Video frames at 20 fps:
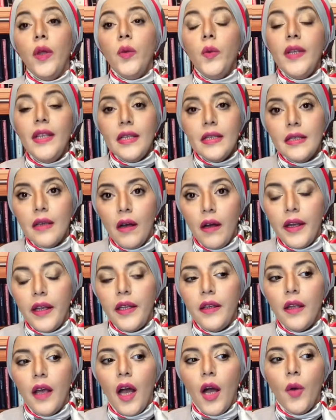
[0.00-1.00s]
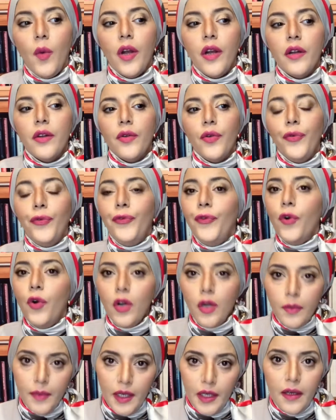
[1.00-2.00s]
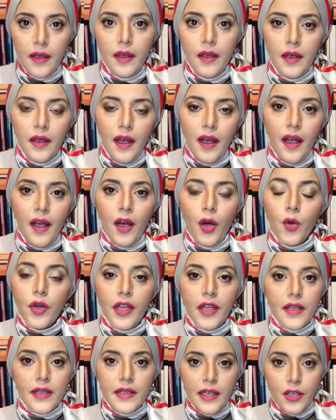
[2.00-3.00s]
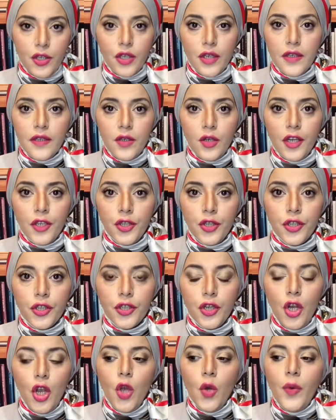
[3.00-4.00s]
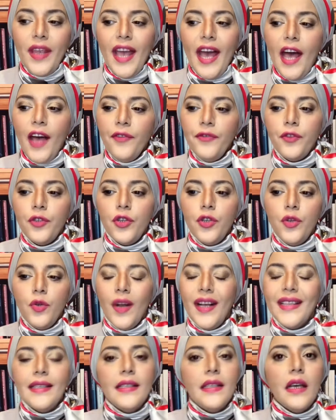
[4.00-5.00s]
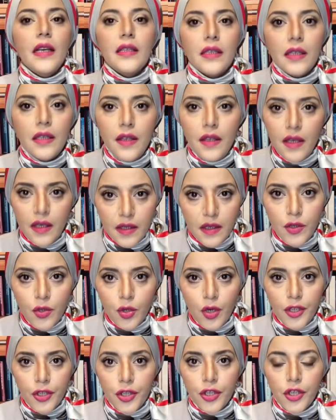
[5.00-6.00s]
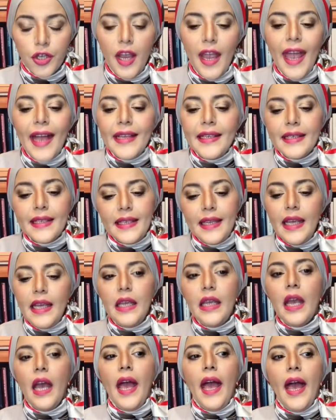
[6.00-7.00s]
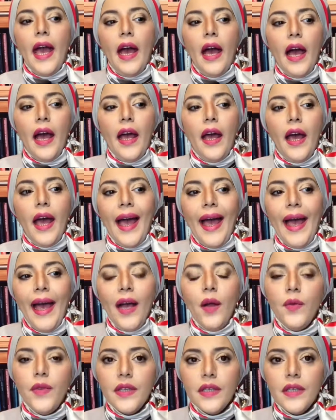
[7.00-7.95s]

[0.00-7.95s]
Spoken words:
we design our formal organizational structure, we have to assess this structure and see how this